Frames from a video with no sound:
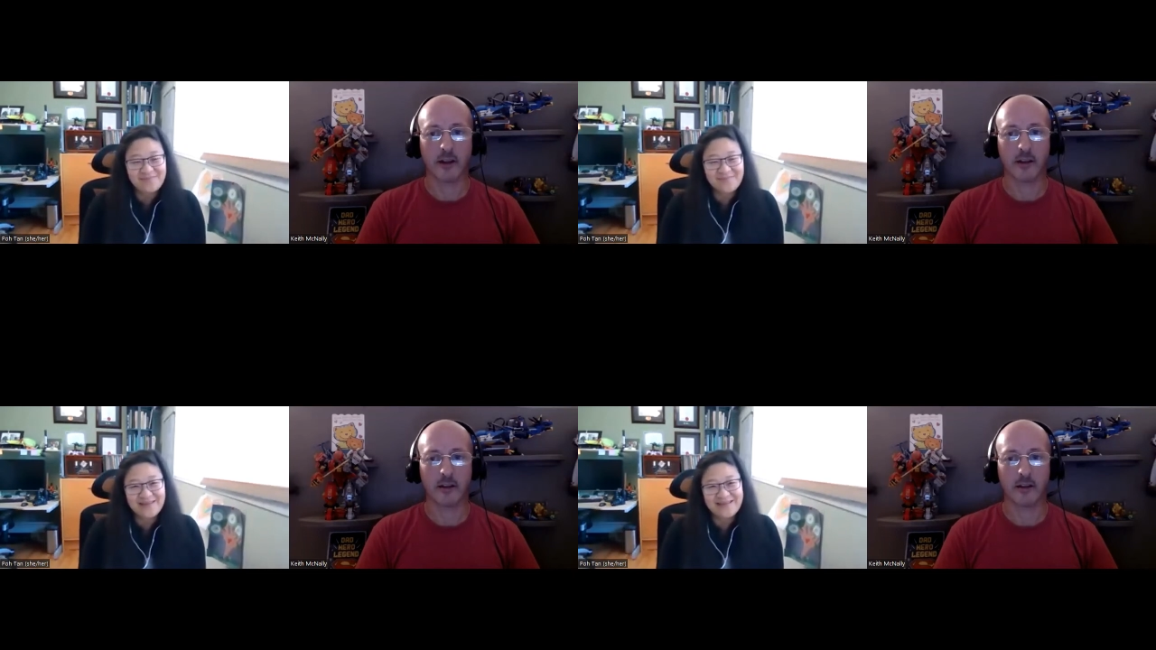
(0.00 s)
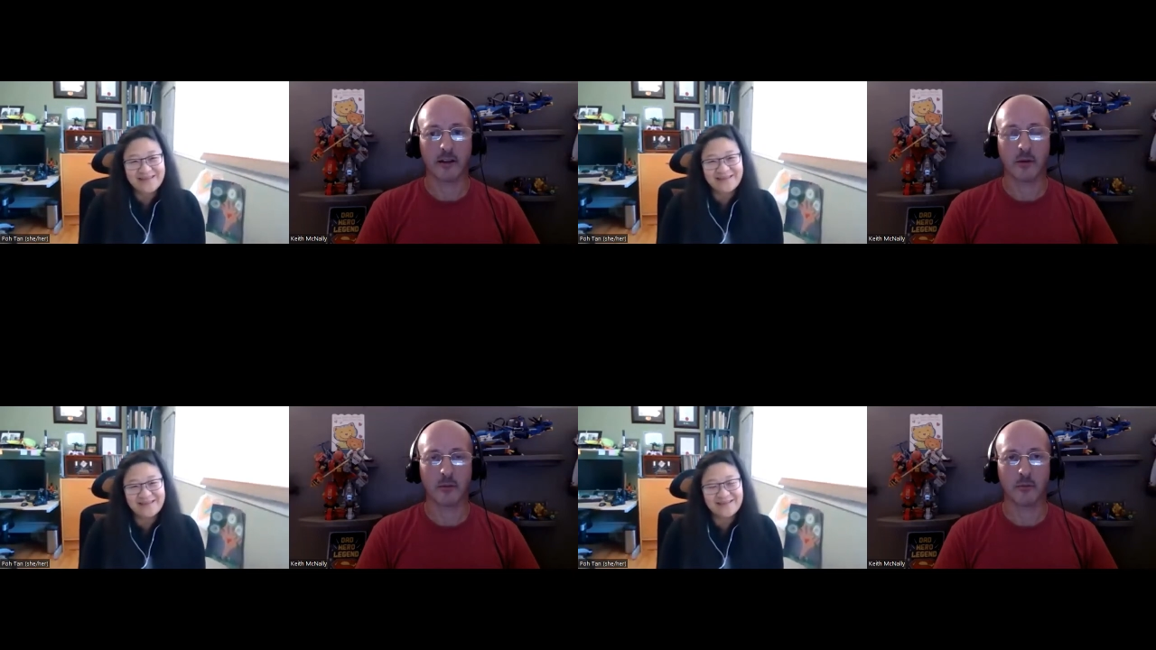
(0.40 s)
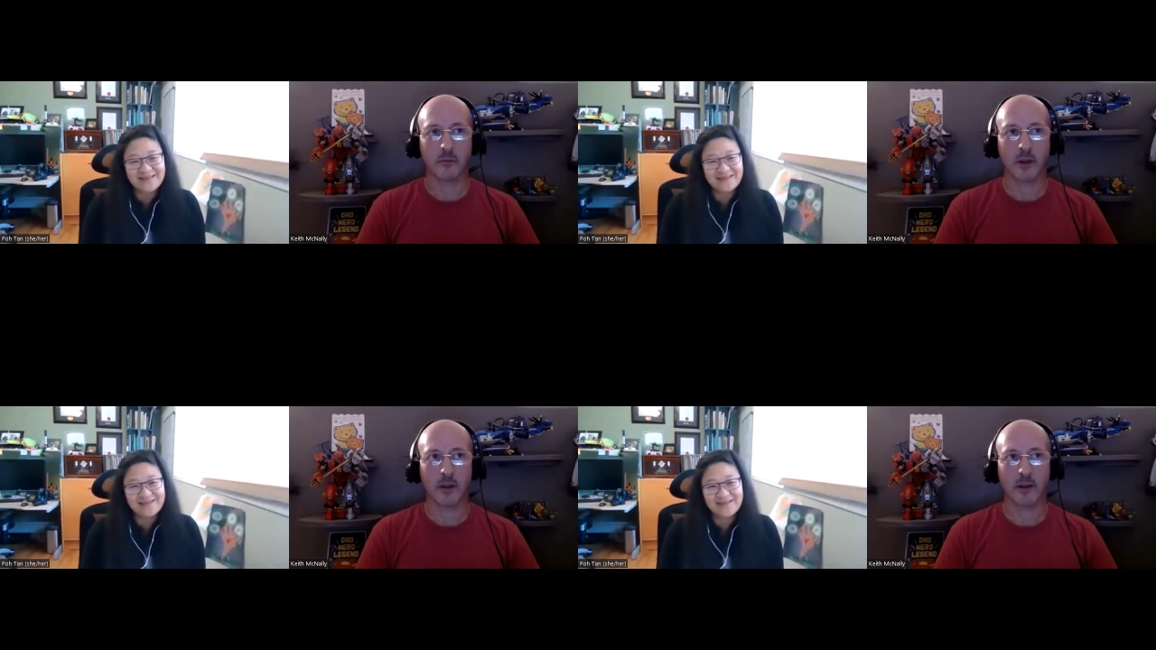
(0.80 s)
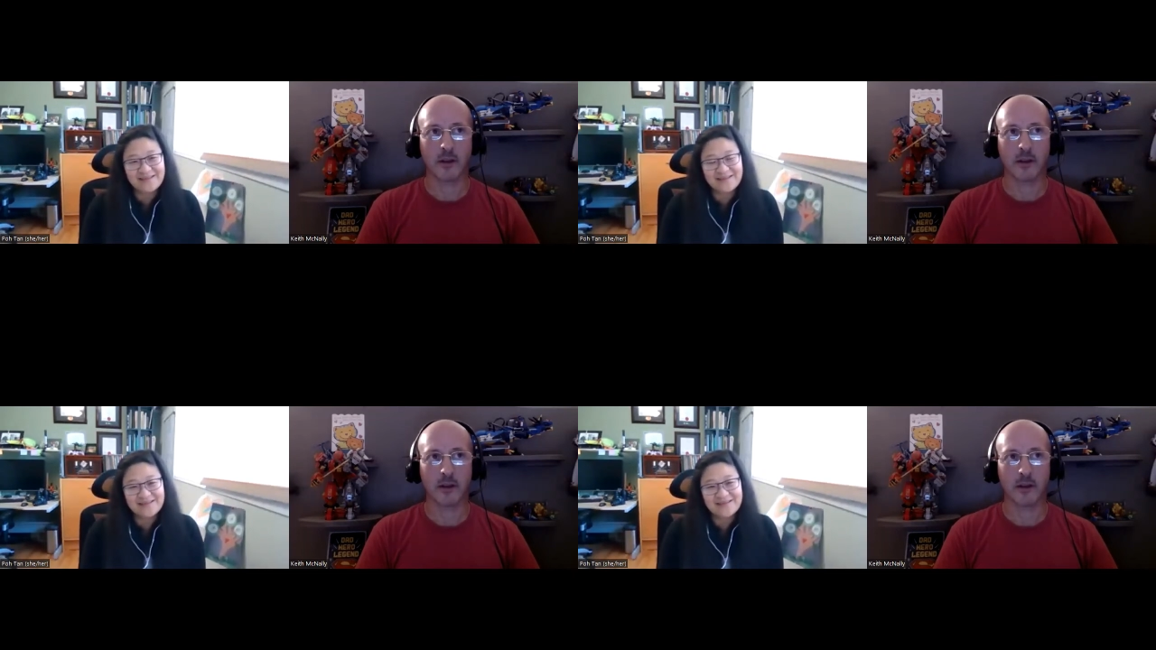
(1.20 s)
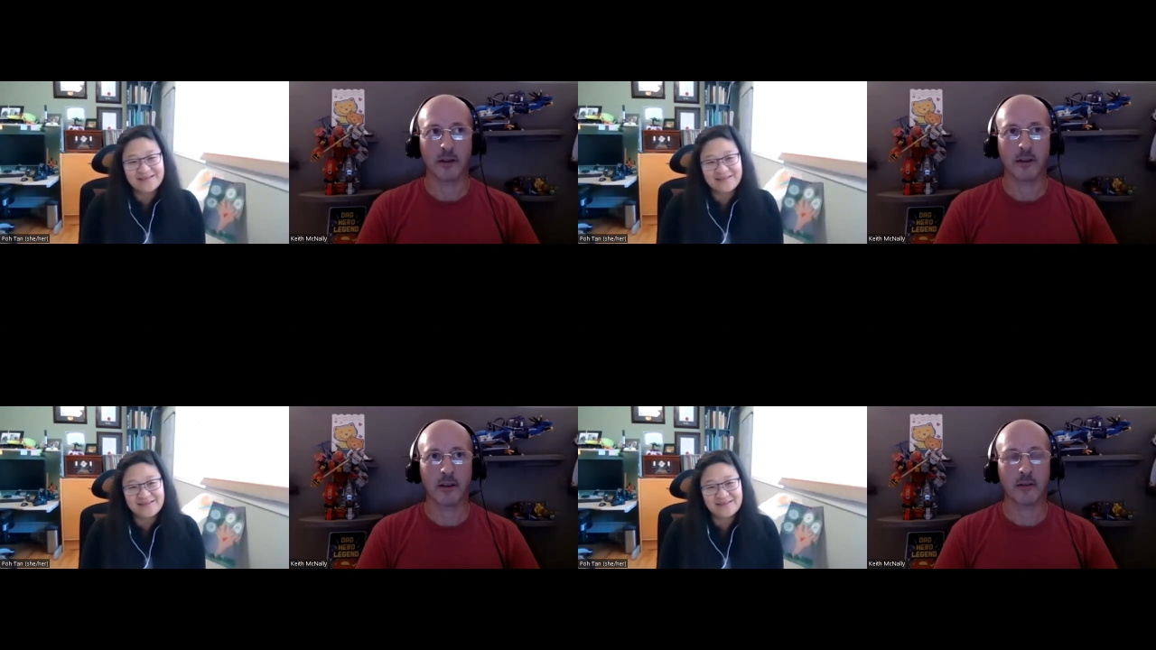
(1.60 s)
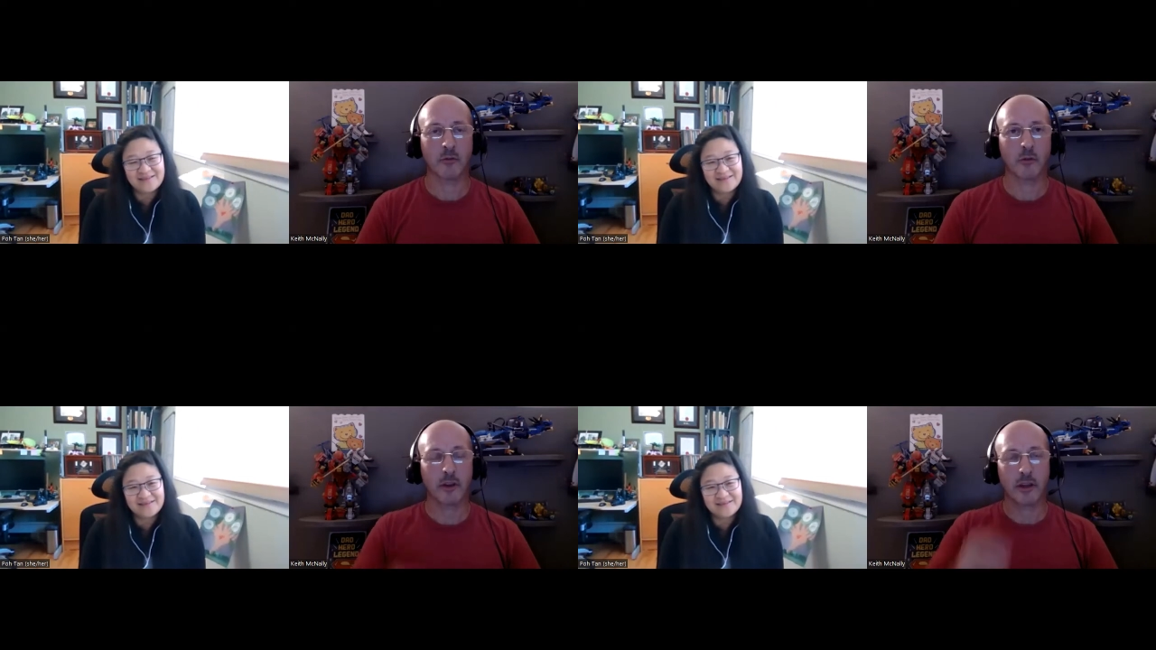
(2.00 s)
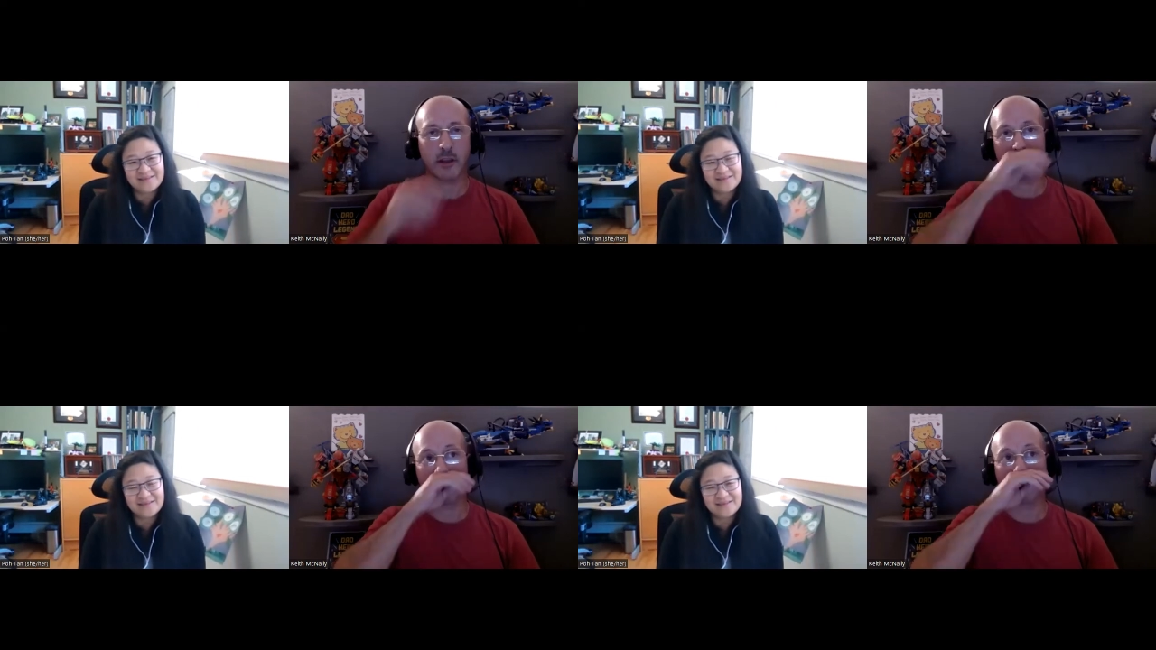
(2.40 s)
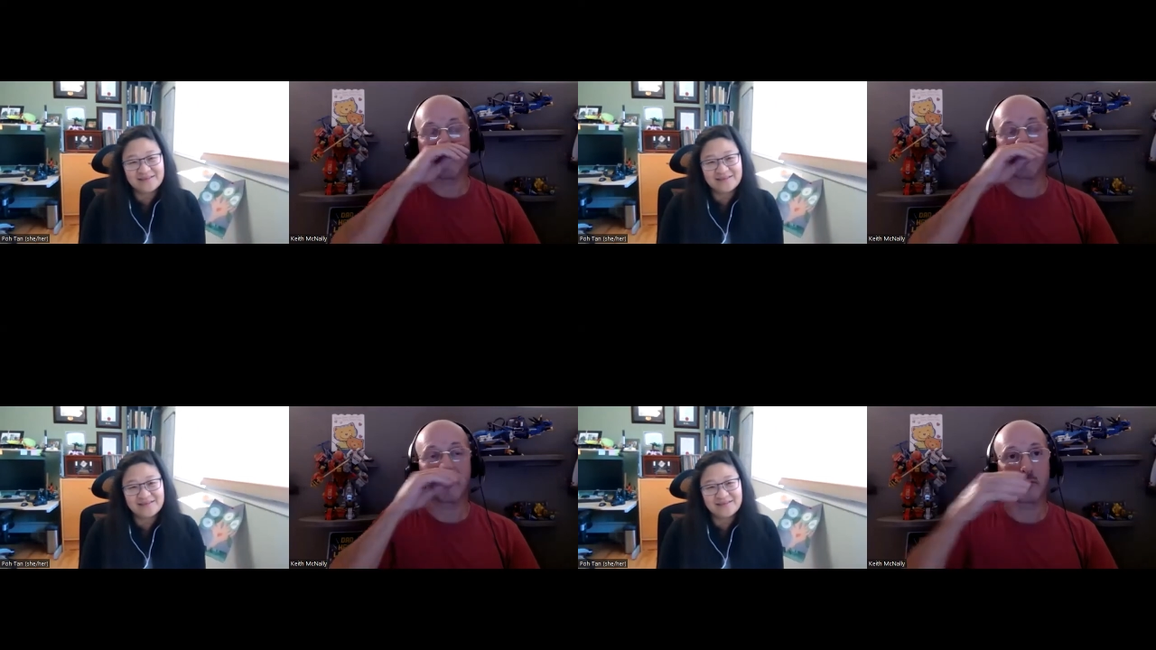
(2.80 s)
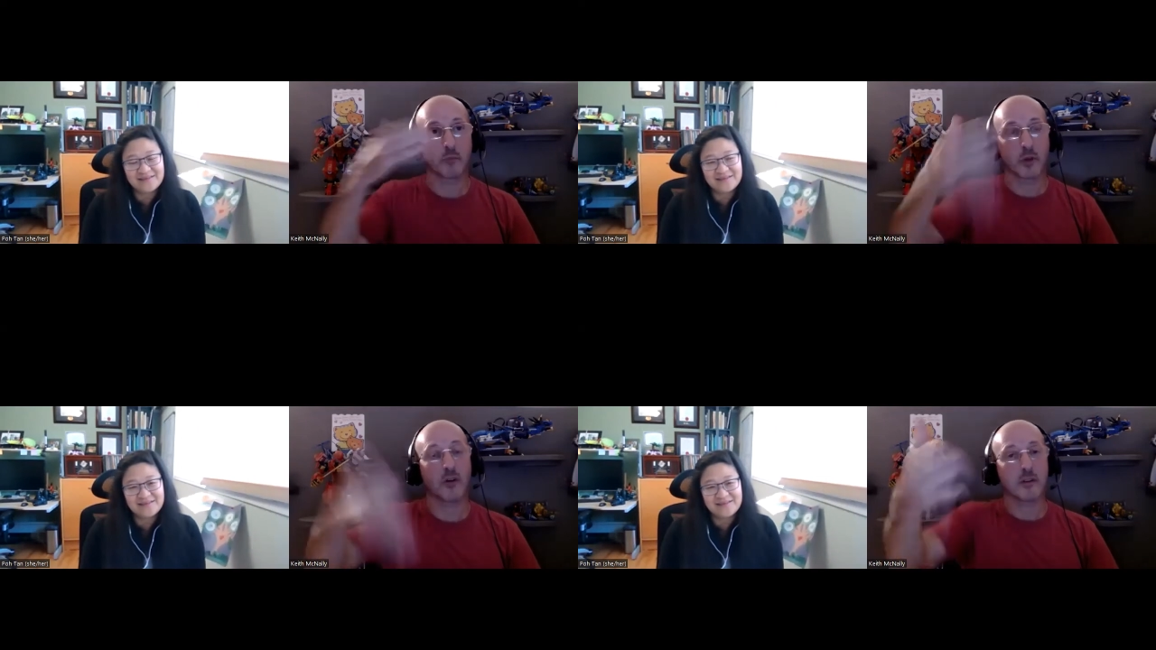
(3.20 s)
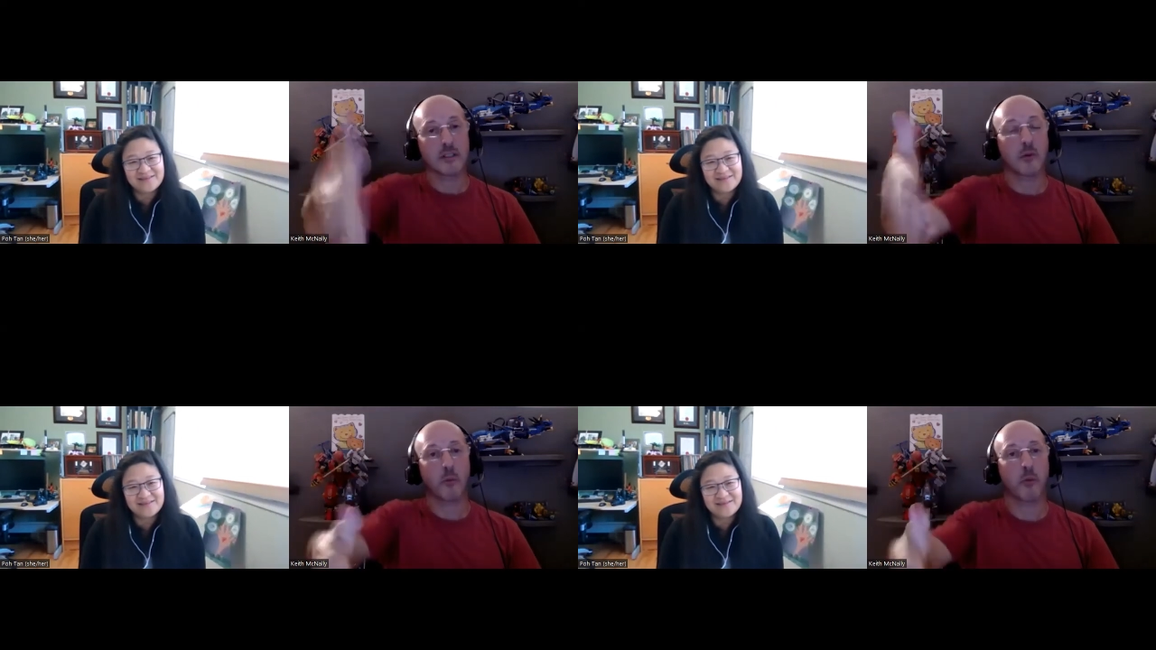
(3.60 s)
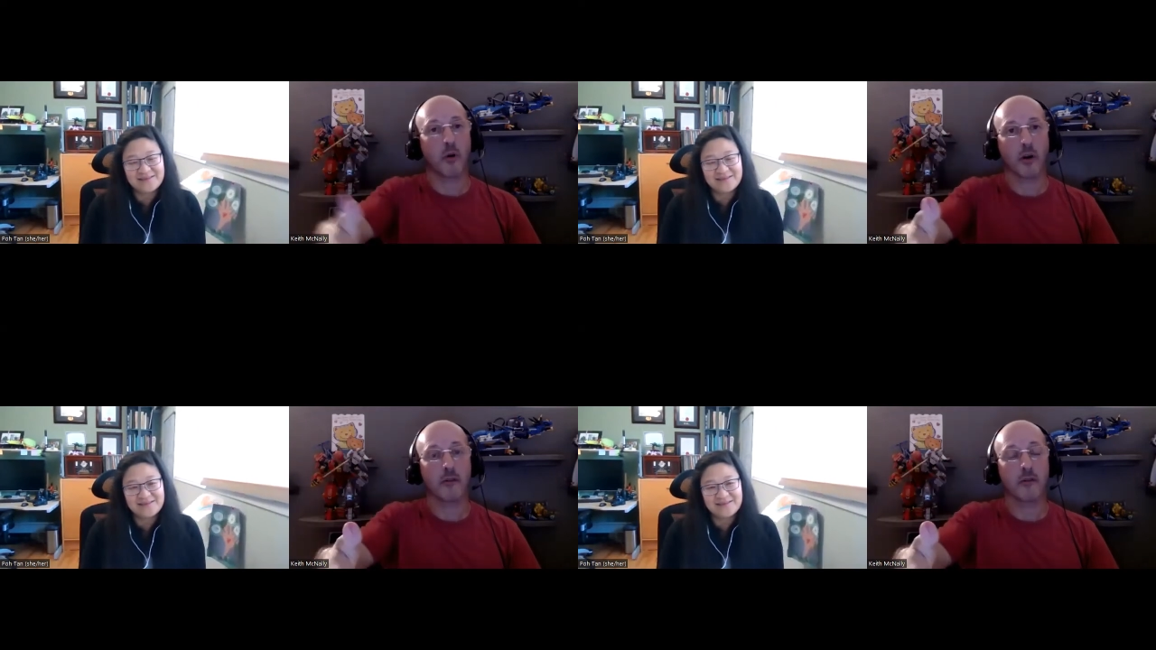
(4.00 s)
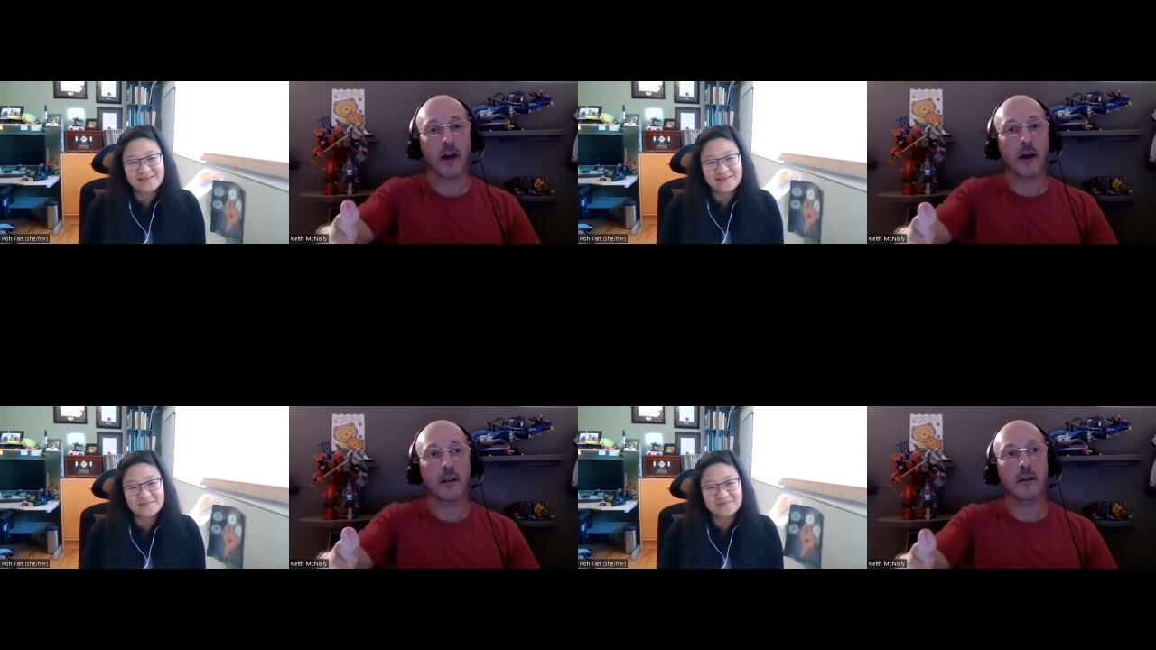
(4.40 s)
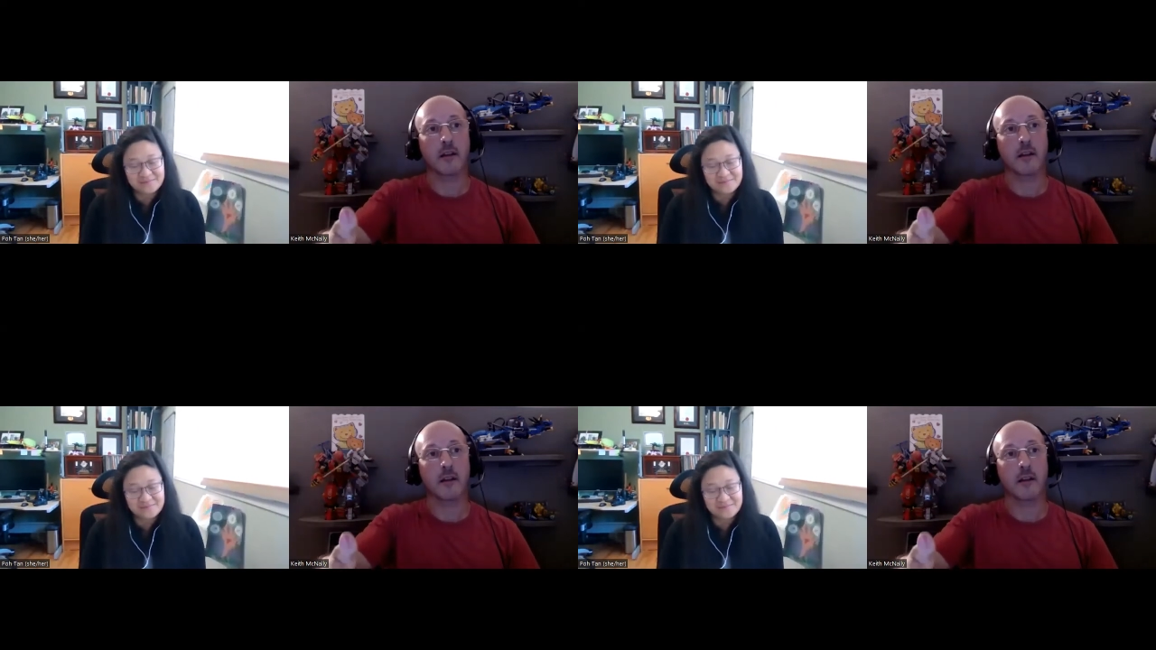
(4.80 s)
Speaker 1: and it it it really it, it because they were a part of that,